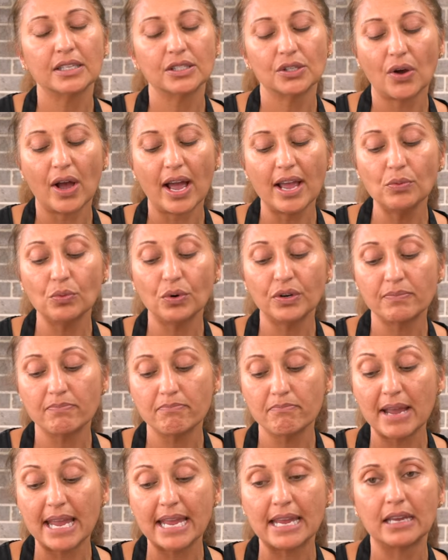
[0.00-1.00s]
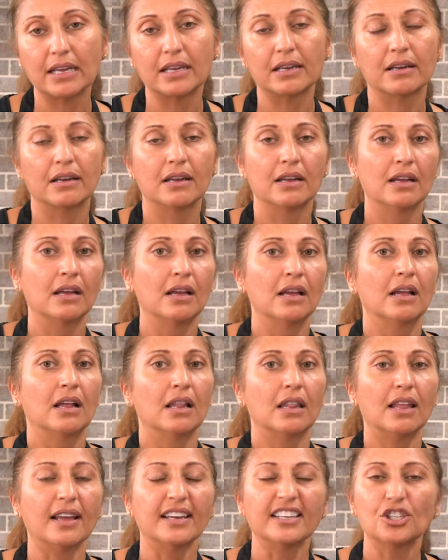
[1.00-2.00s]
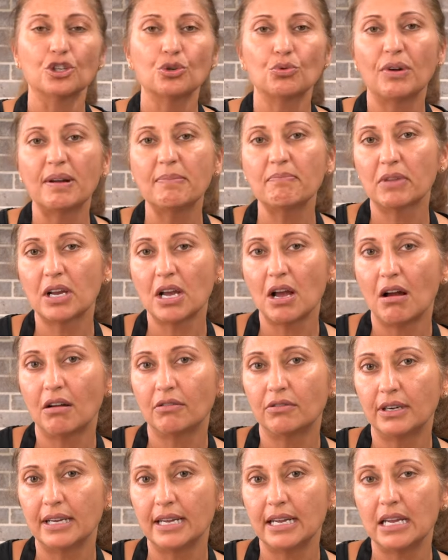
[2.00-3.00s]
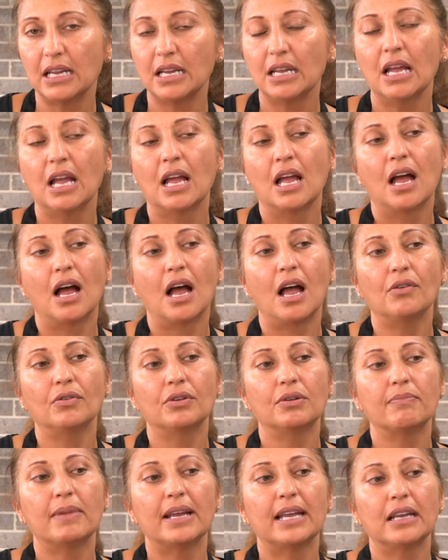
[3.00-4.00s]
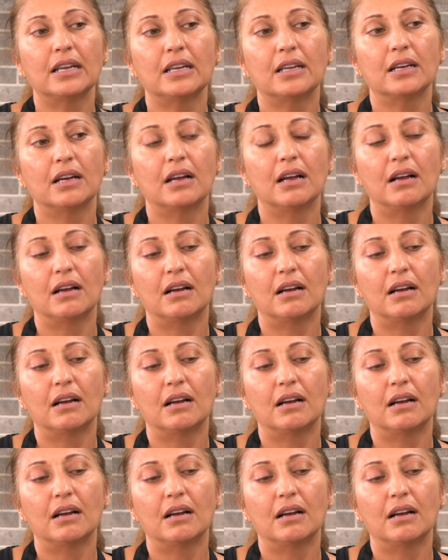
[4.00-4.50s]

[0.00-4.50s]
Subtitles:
So I would make like shrimp curry. I would make